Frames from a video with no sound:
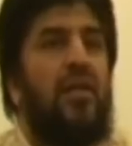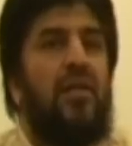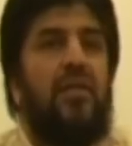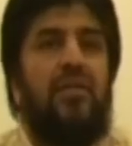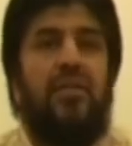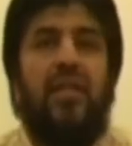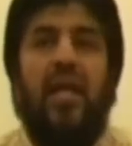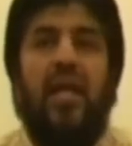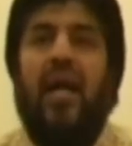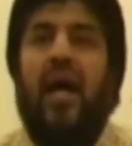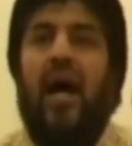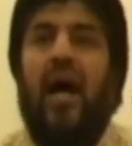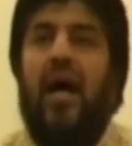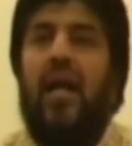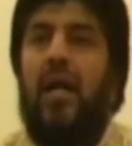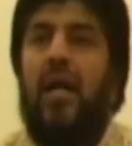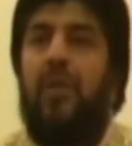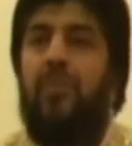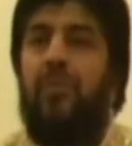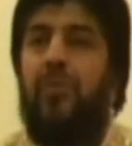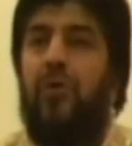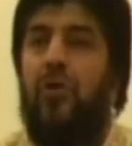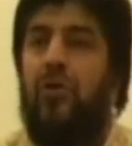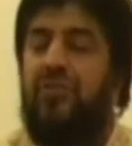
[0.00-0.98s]
they are
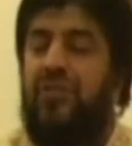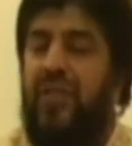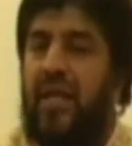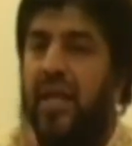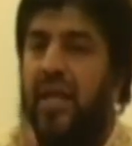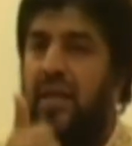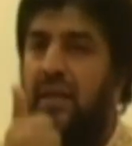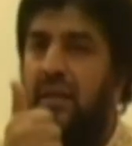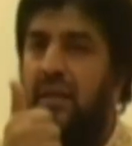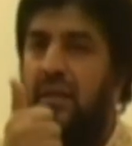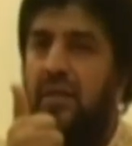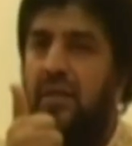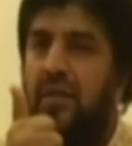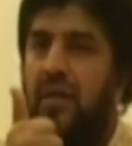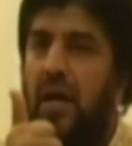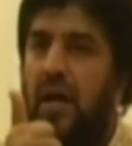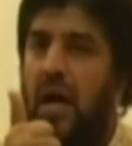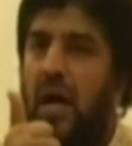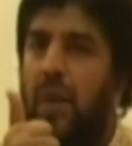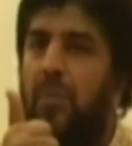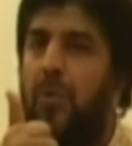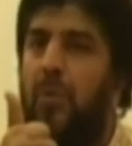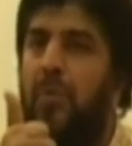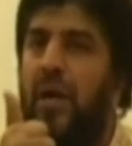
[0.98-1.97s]
abusing
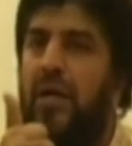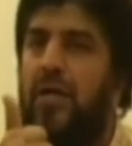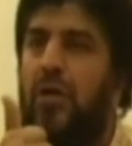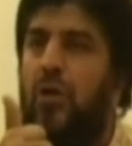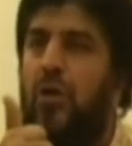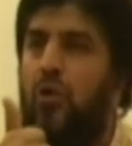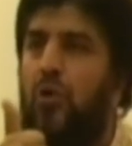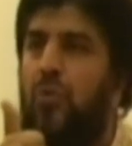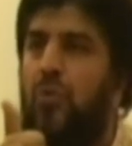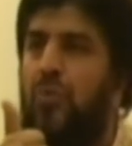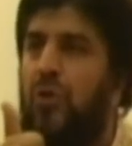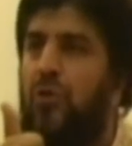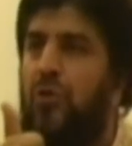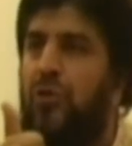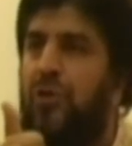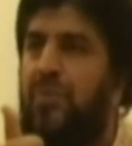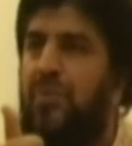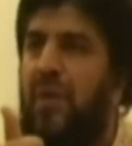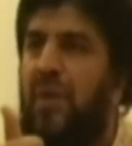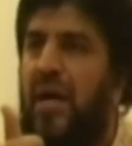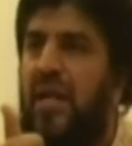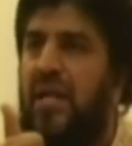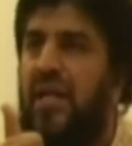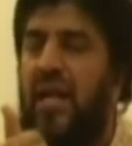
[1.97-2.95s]
Abu Bakr, Umar,
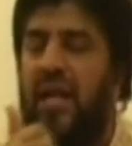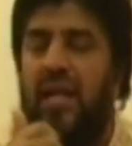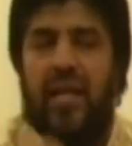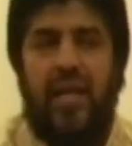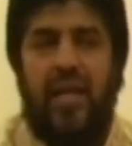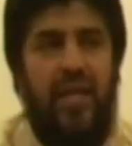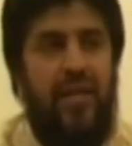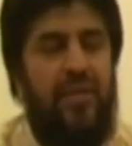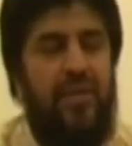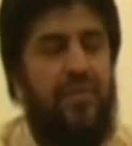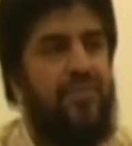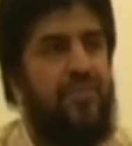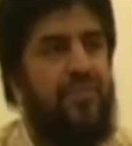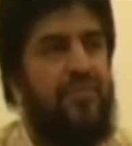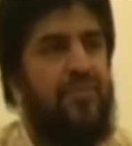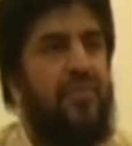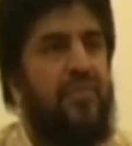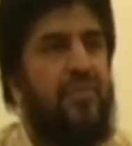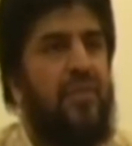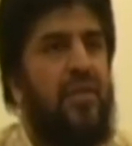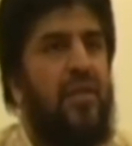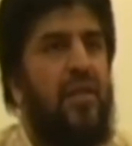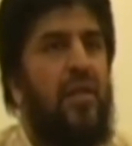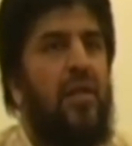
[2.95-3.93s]
Uthman and Ali.
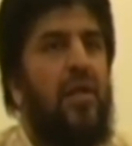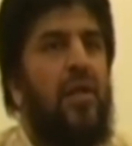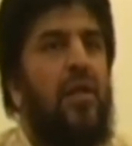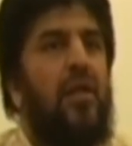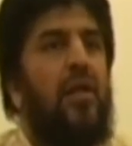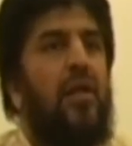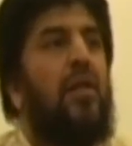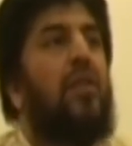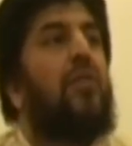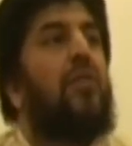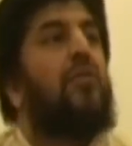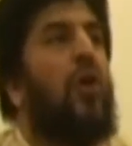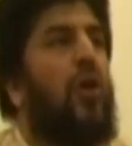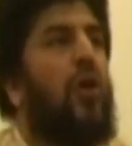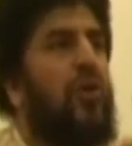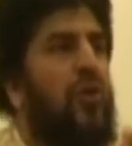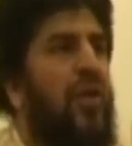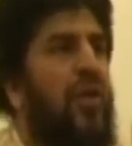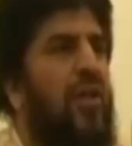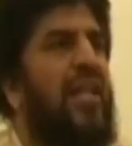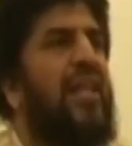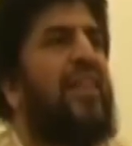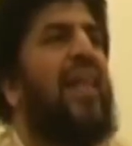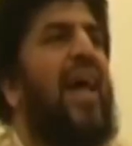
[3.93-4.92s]
Not
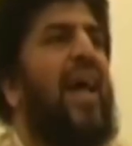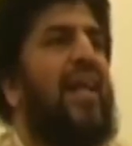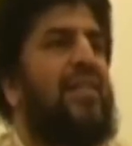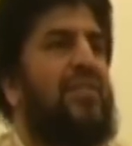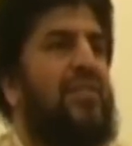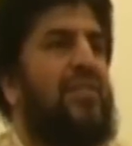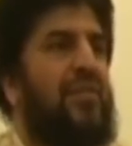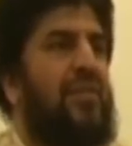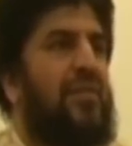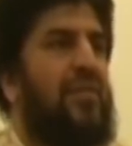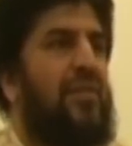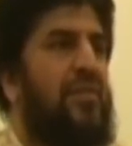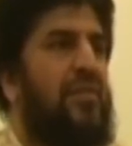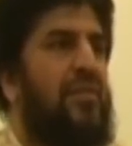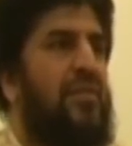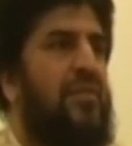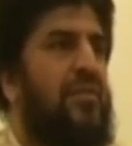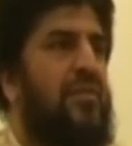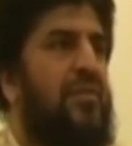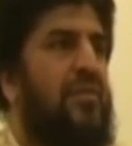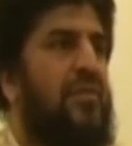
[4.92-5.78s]
only that,